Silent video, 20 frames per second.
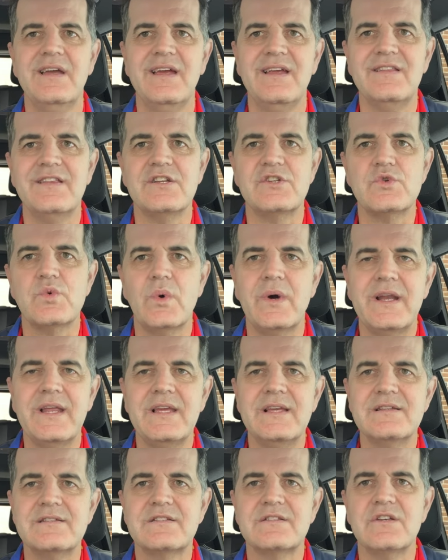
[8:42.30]
in the
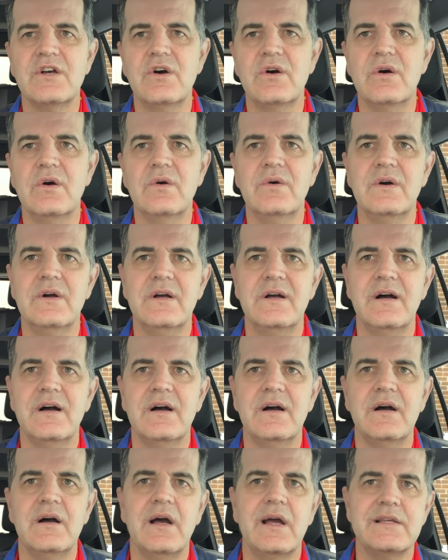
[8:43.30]
20s, so
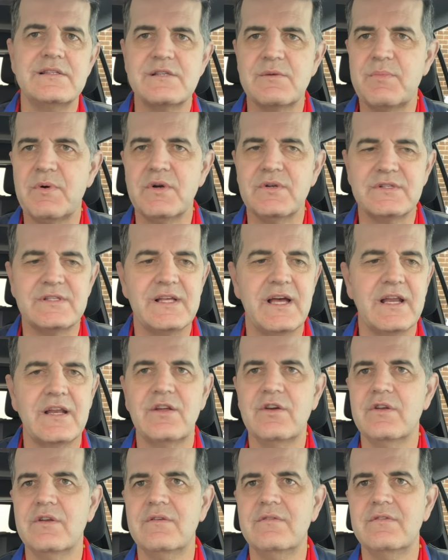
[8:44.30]
I suppose that
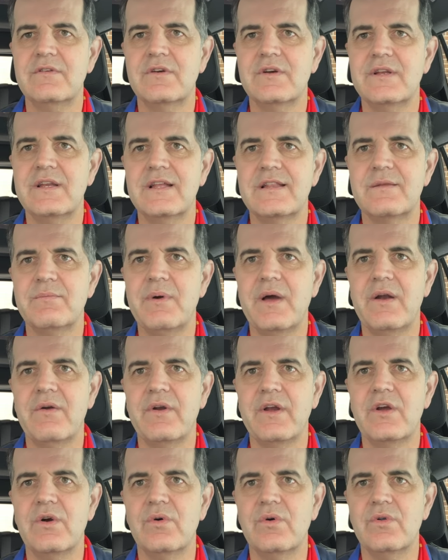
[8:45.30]
could get the
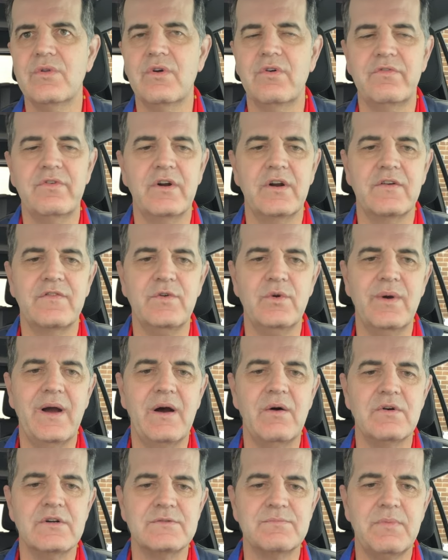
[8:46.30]
battery cold over a few hours,